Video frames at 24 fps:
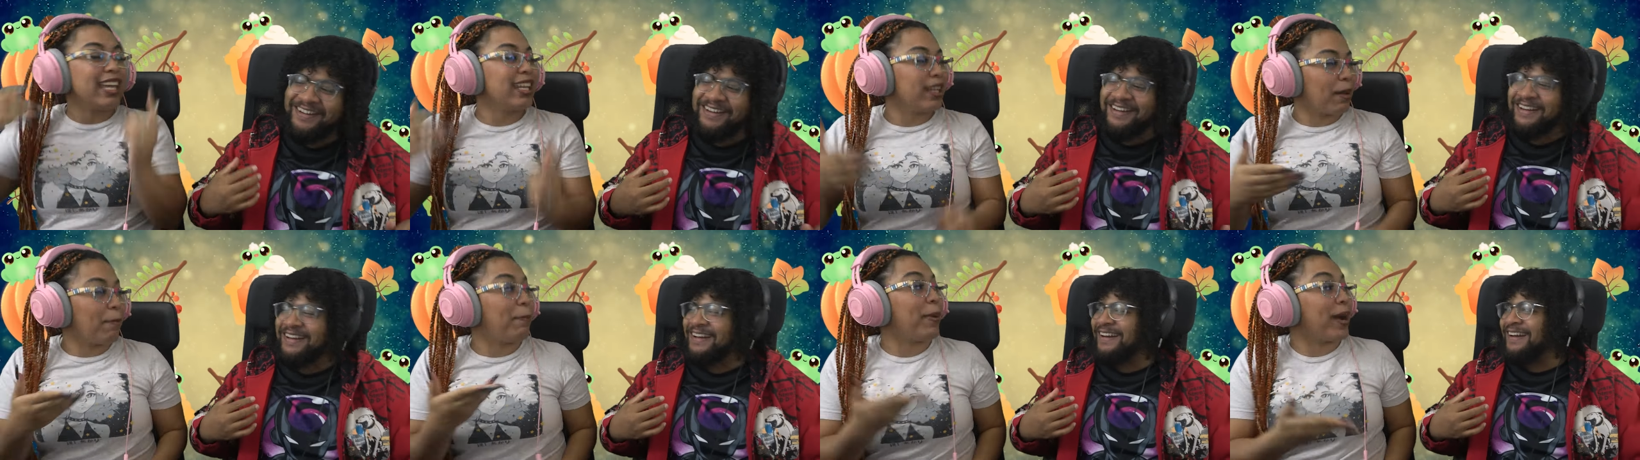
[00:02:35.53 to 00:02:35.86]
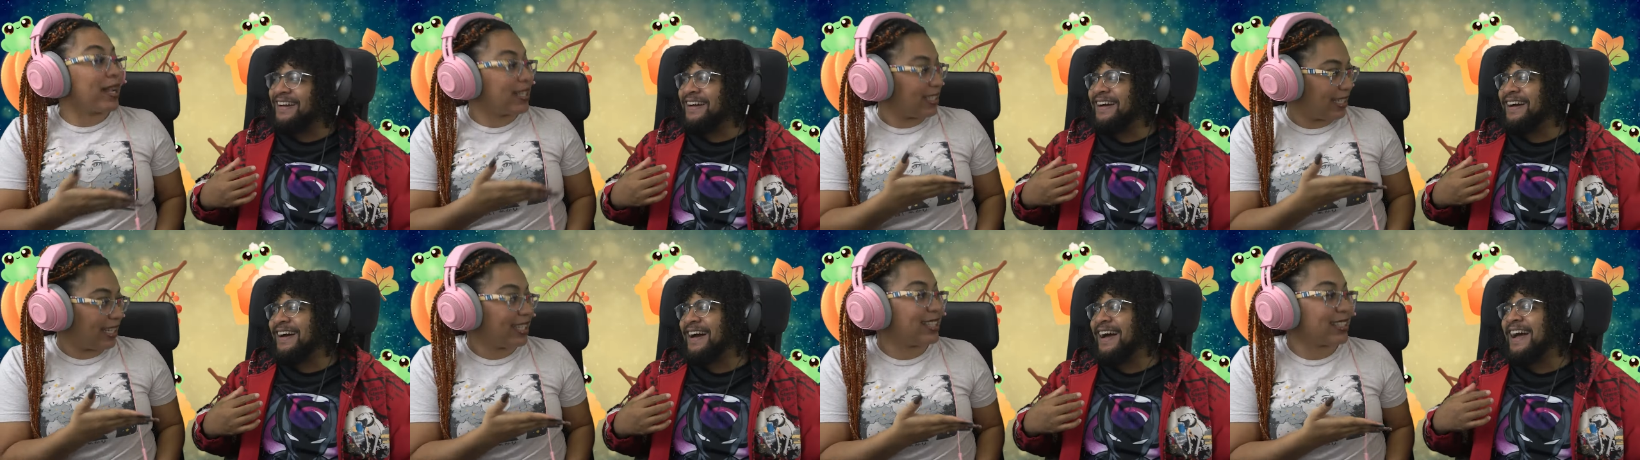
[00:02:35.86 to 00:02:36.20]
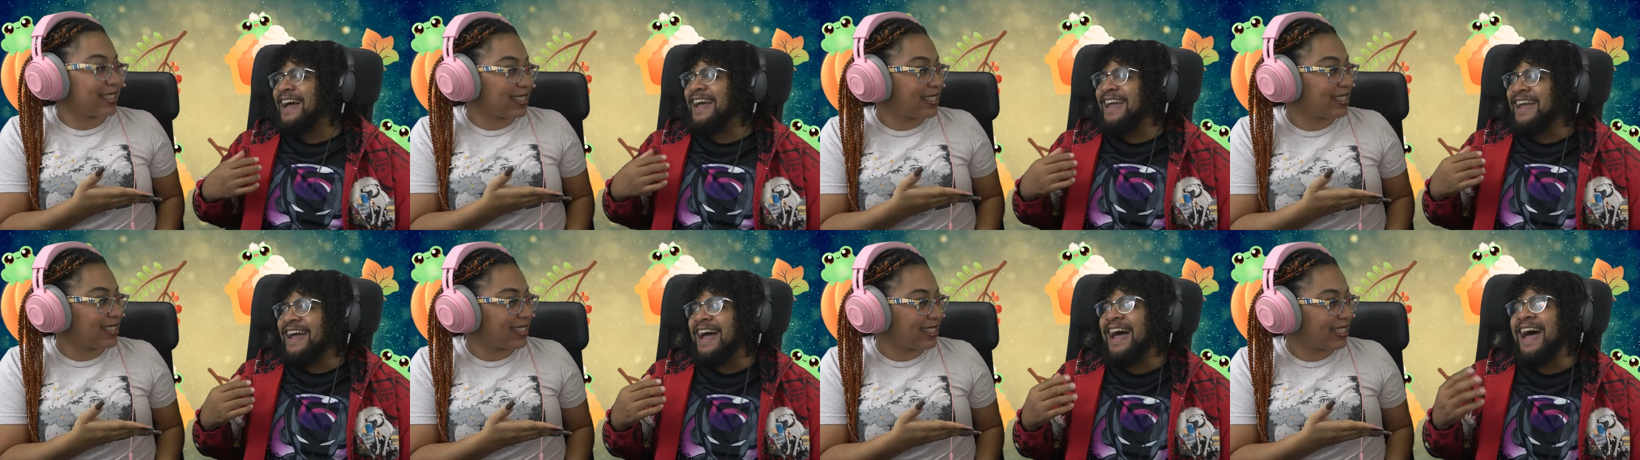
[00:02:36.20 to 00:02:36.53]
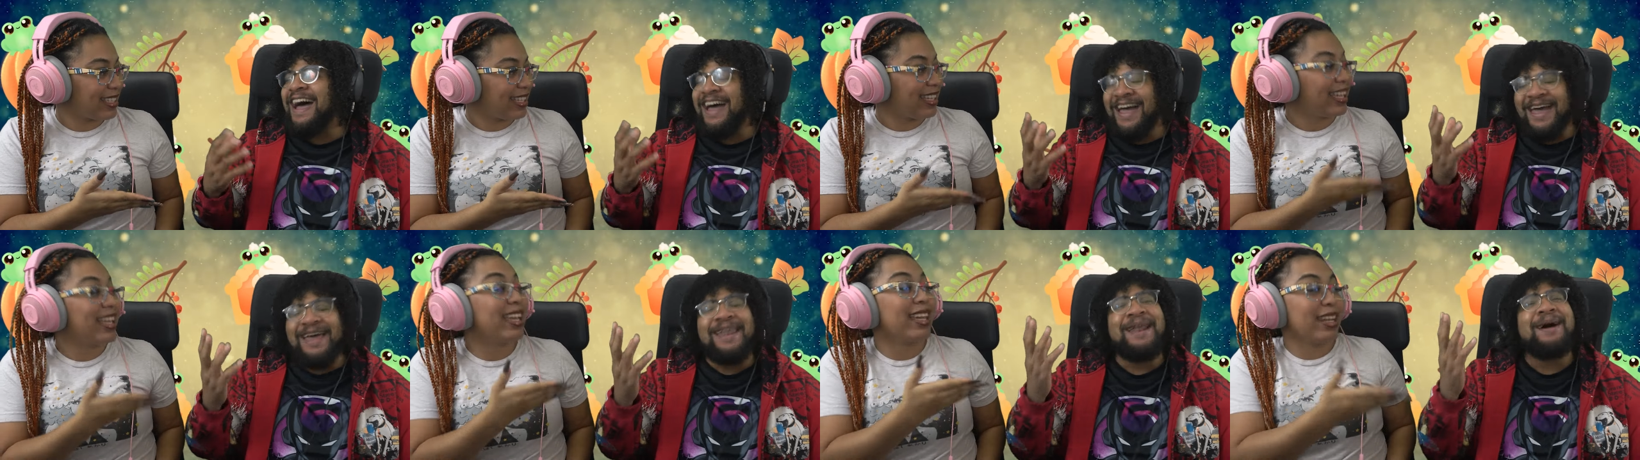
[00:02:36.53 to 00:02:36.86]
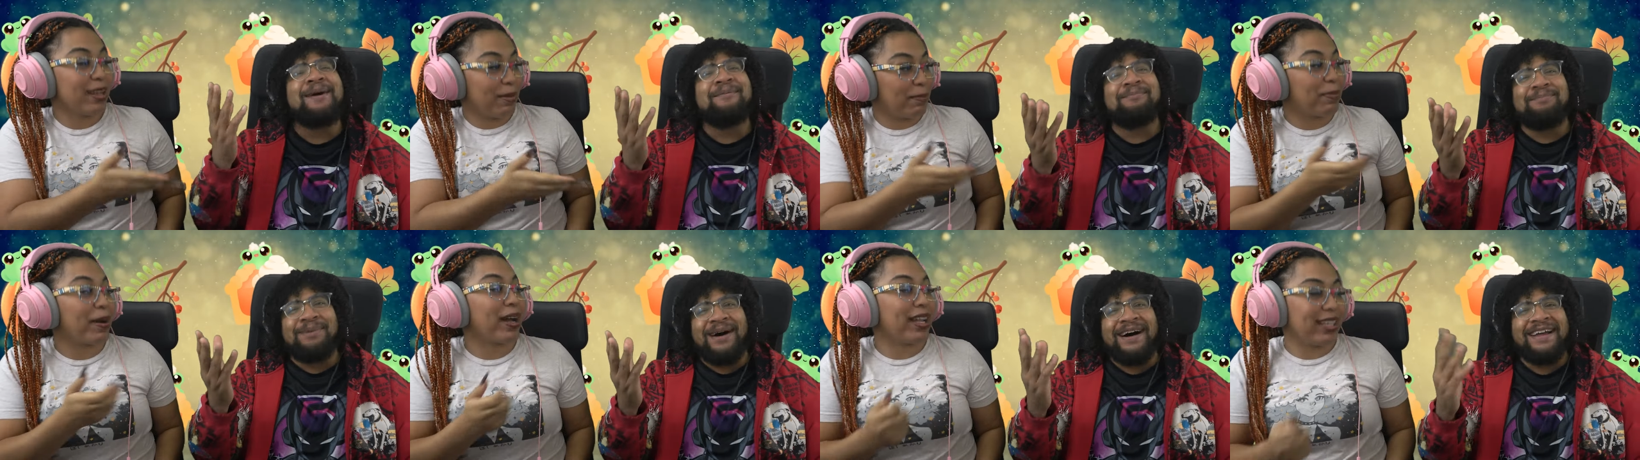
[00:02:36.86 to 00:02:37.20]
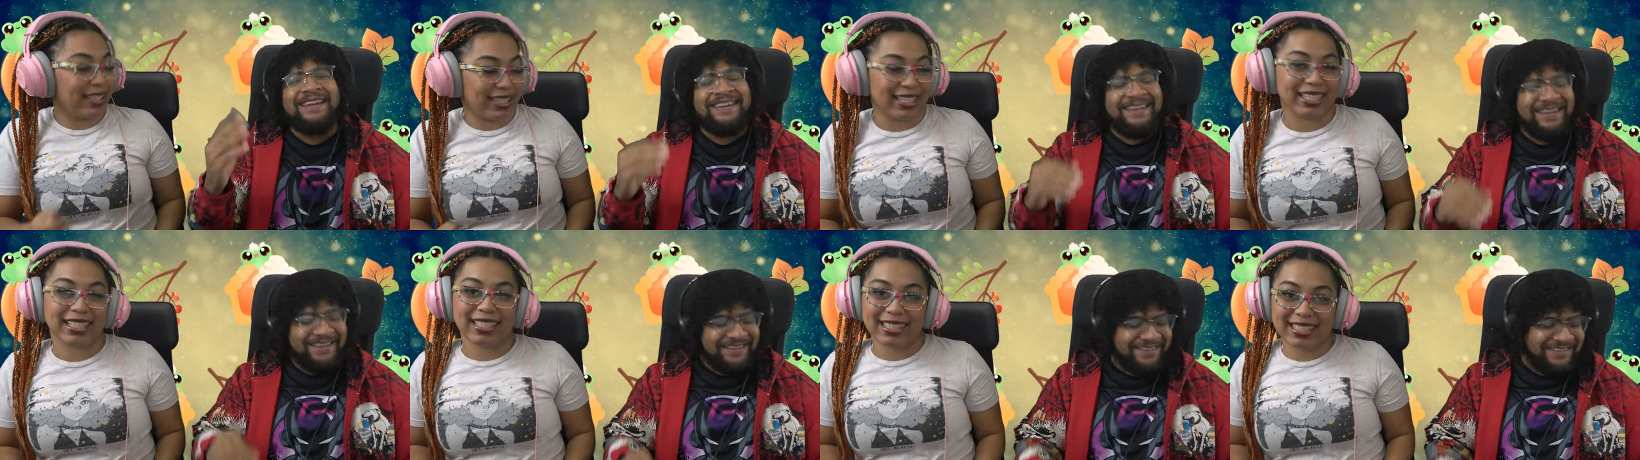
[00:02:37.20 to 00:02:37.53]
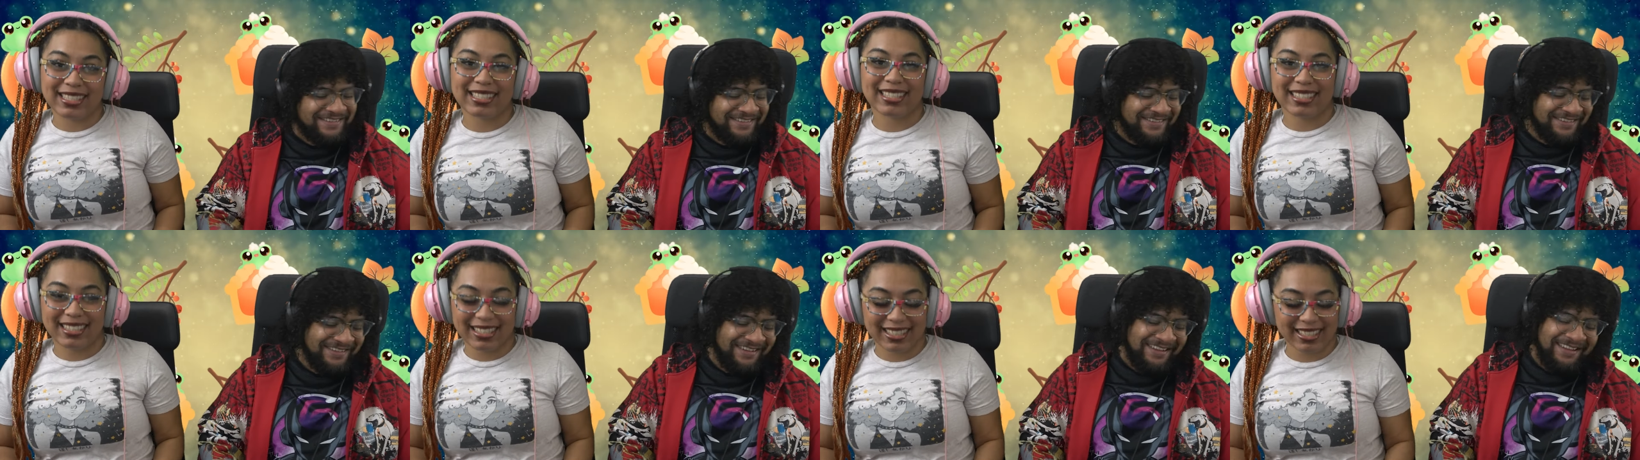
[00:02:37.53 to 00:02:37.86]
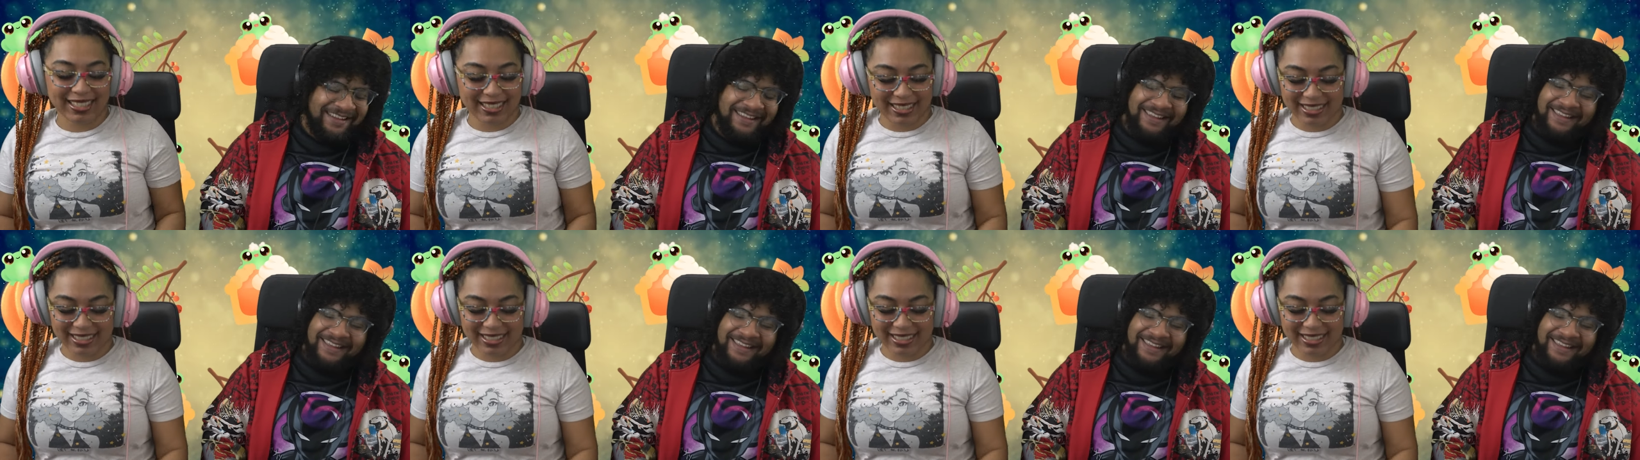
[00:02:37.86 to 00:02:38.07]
Speaker 1: In abundance. Yeah, in, in abundance. abundance.